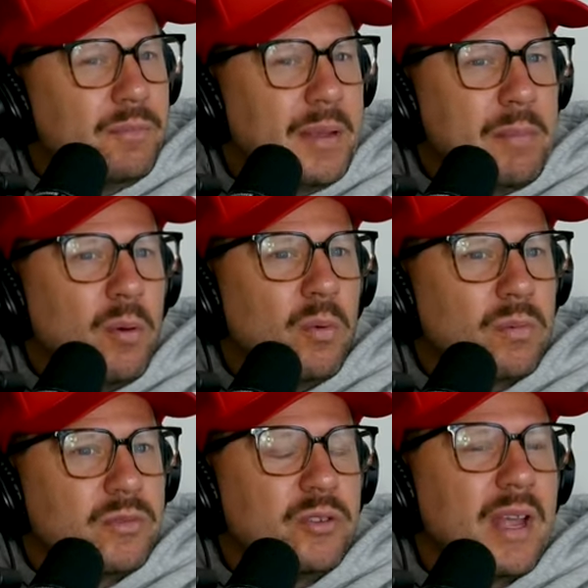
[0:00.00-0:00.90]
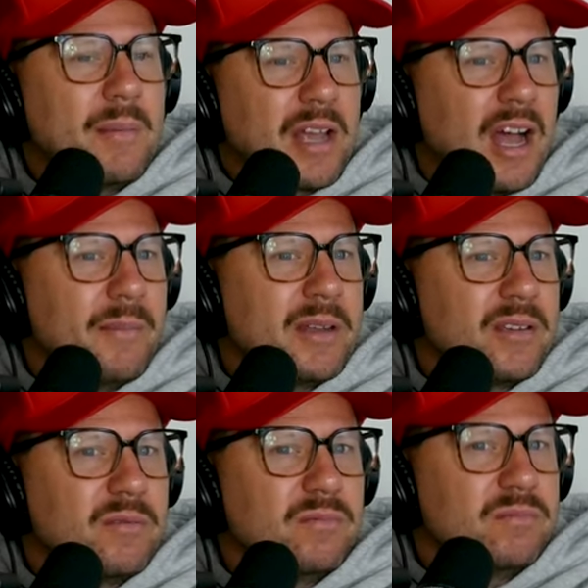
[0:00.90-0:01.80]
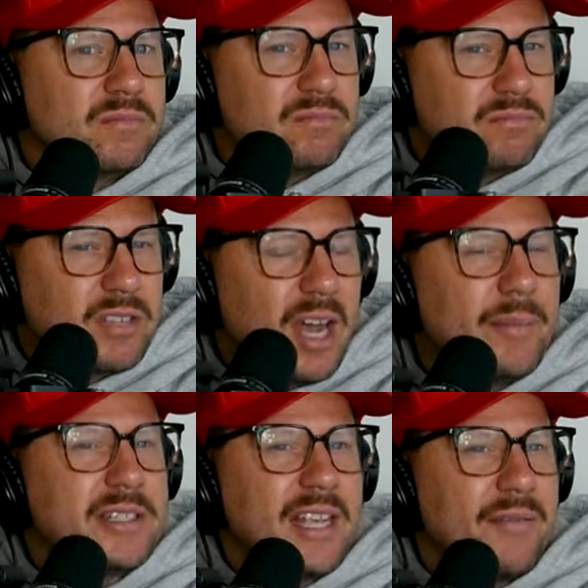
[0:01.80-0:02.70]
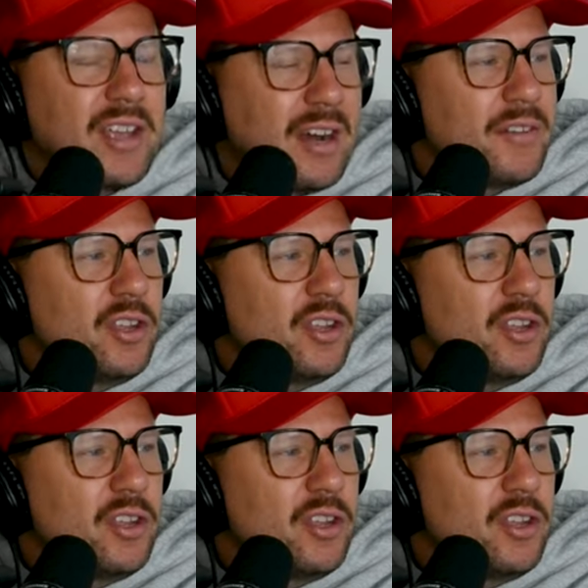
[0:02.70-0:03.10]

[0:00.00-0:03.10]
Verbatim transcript: people, you name a comic, comics have a kind of a